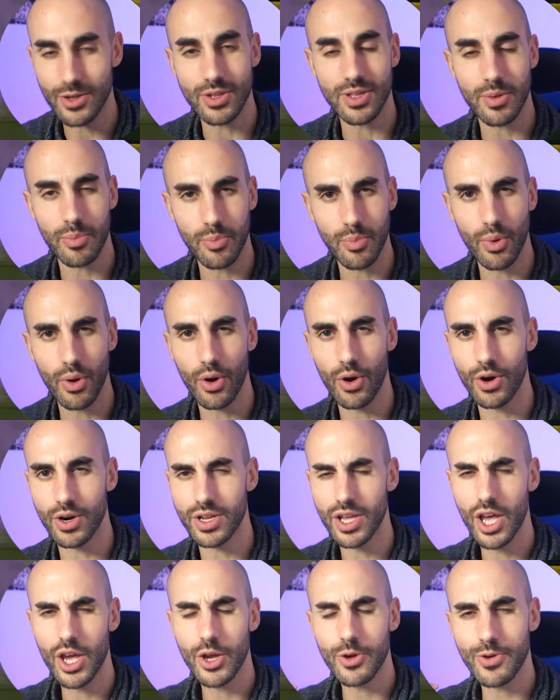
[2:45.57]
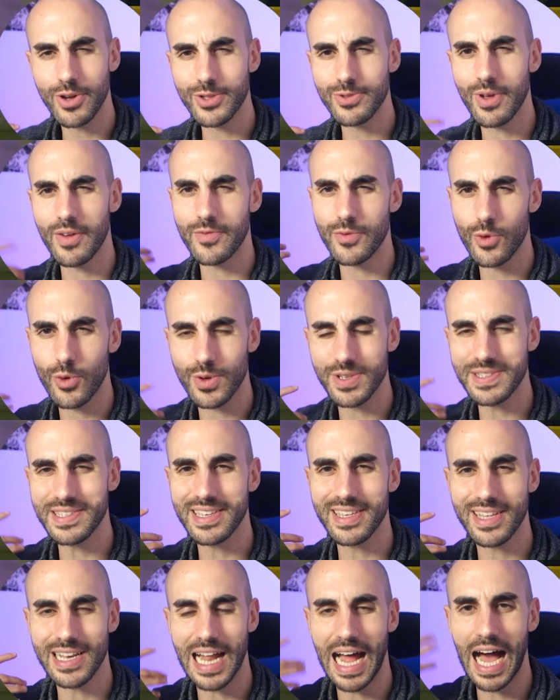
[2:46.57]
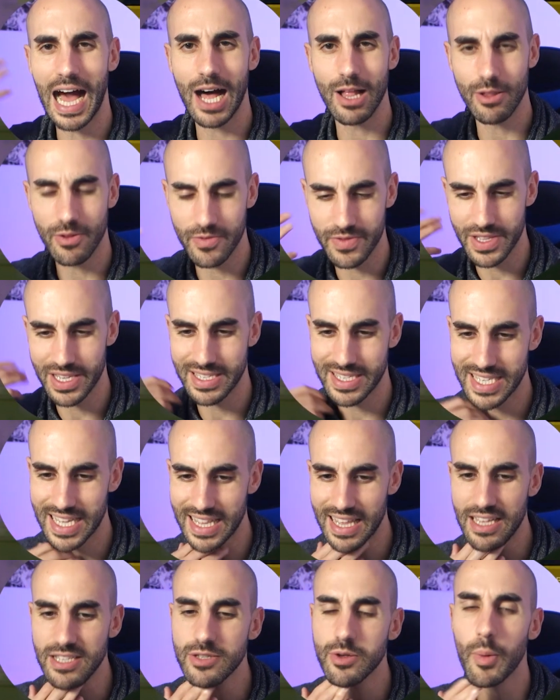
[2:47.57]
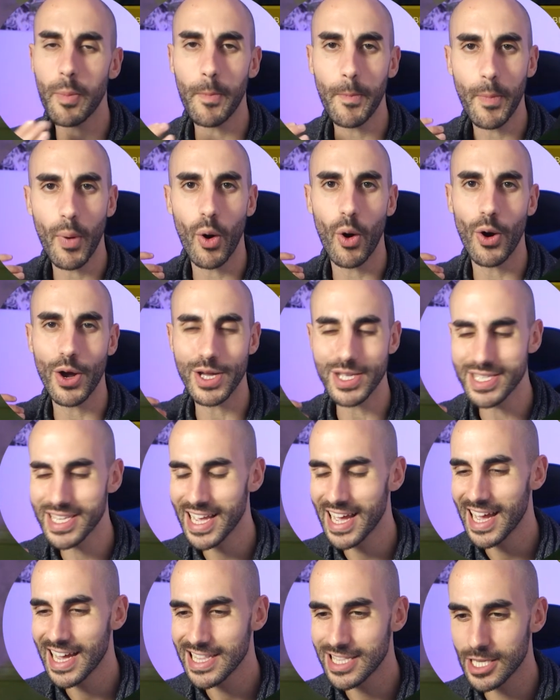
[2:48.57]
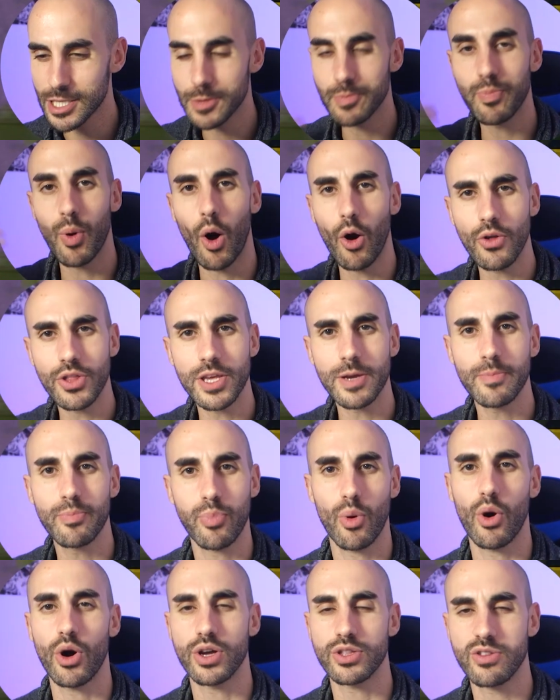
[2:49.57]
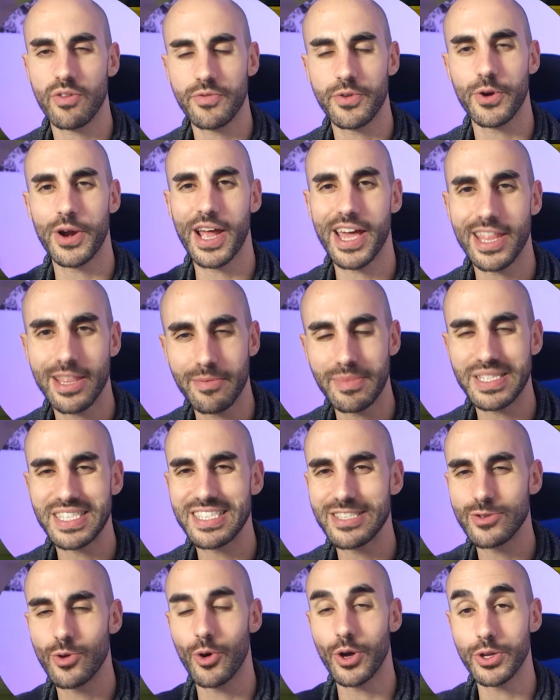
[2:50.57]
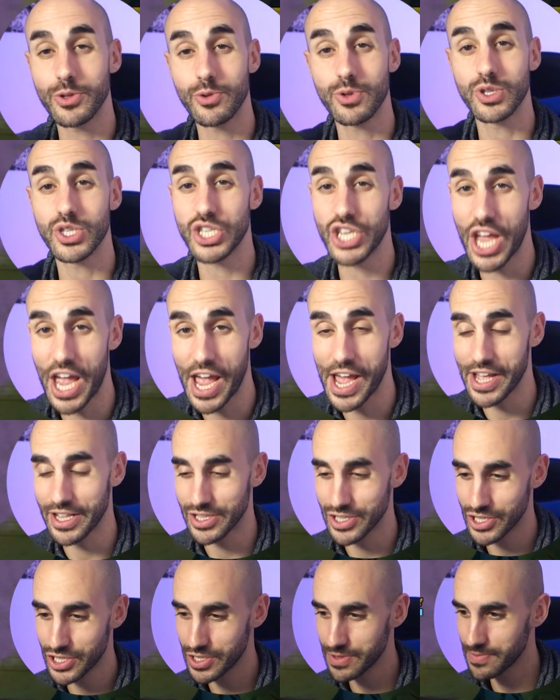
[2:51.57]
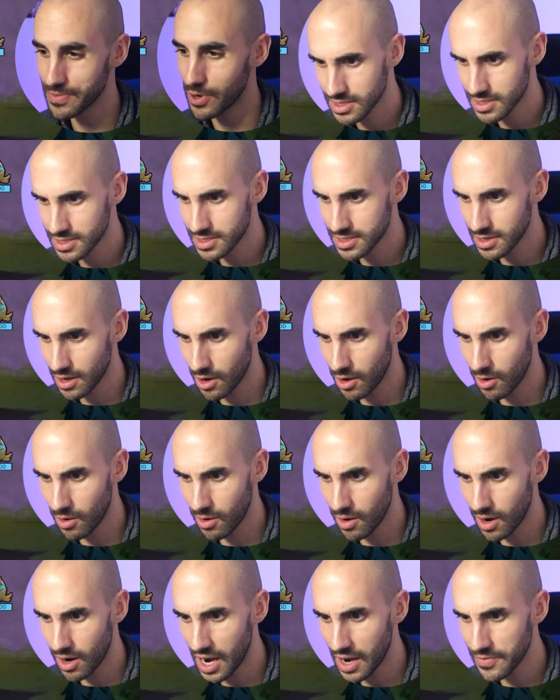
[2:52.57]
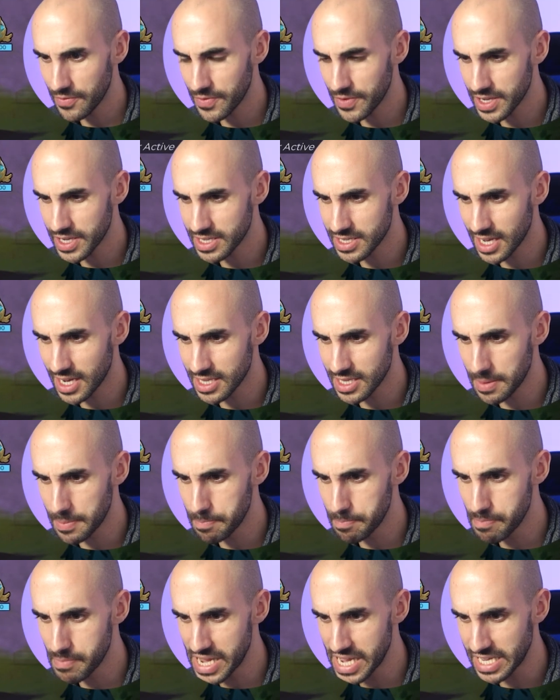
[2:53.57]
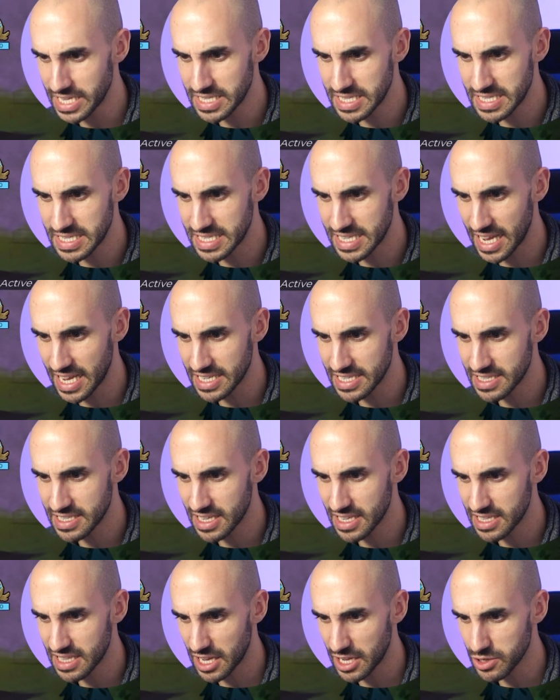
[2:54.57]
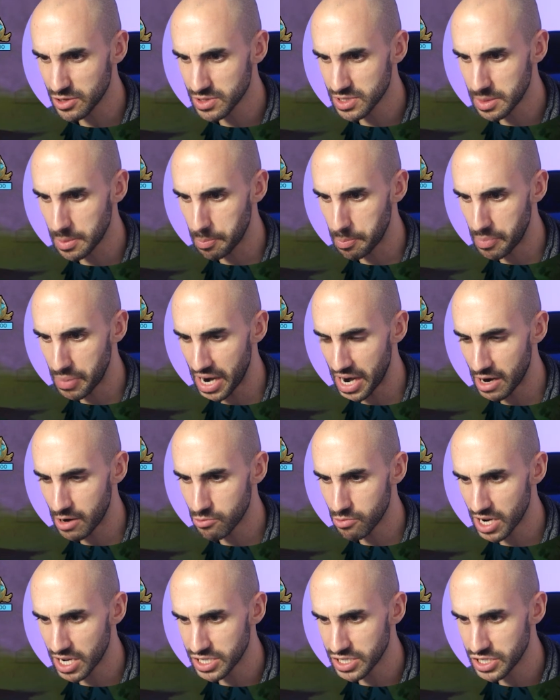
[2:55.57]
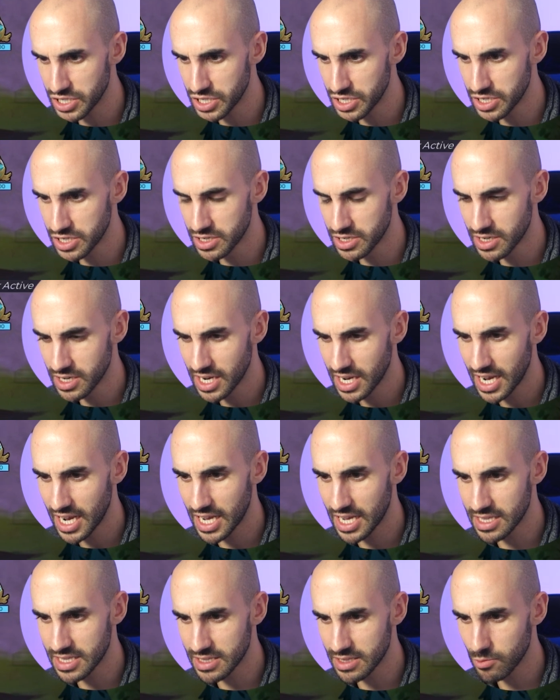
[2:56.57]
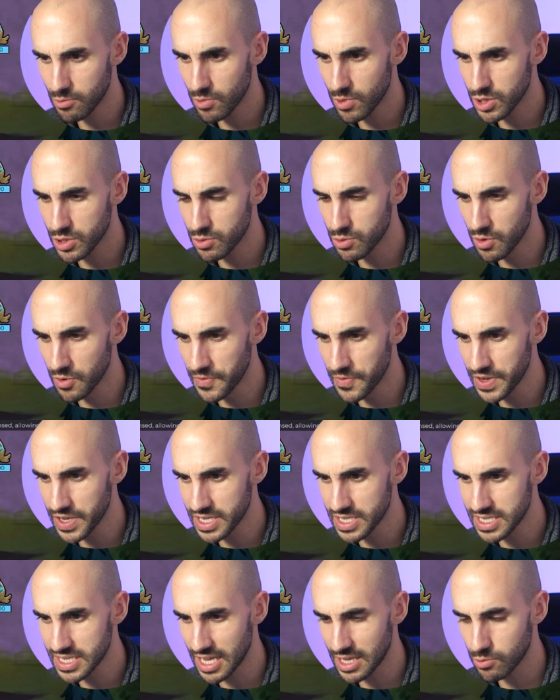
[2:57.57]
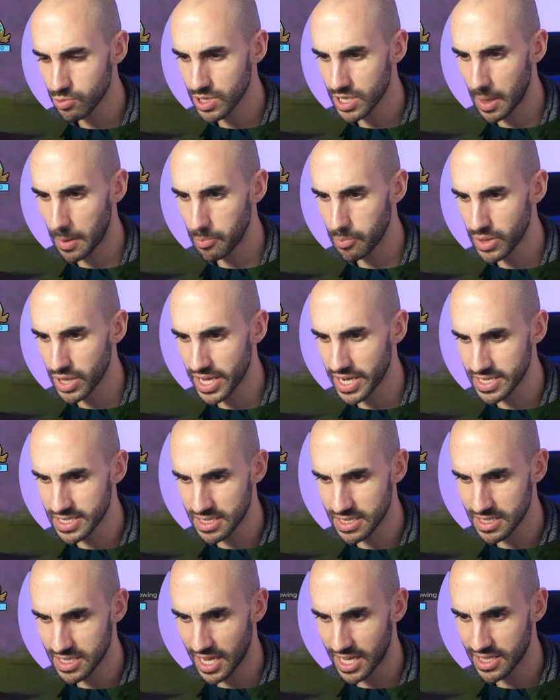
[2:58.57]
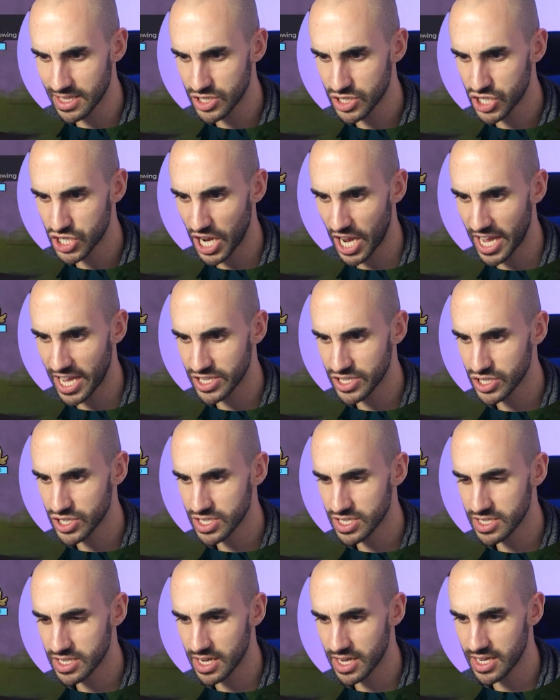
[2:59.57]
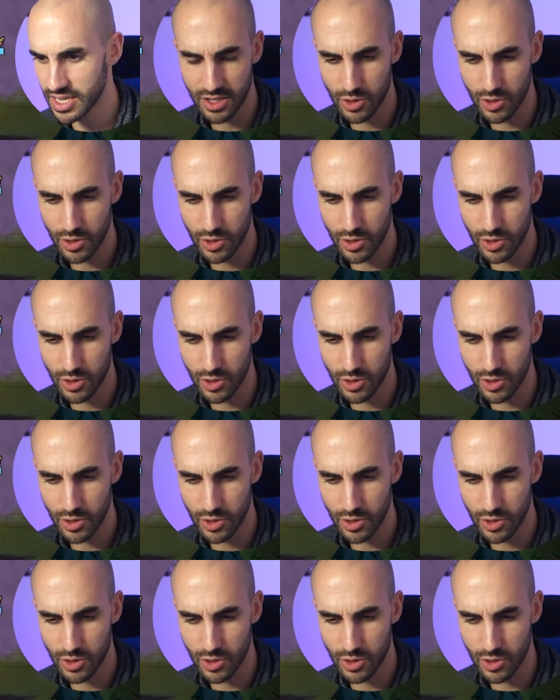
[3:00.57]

on the board, you're going to have to consider all of these, that at some point the spawning point of your enemies is going to change. So I think it kind of makes sense that I use the bear right here. And one cool thing is that when I place it, kind of changes the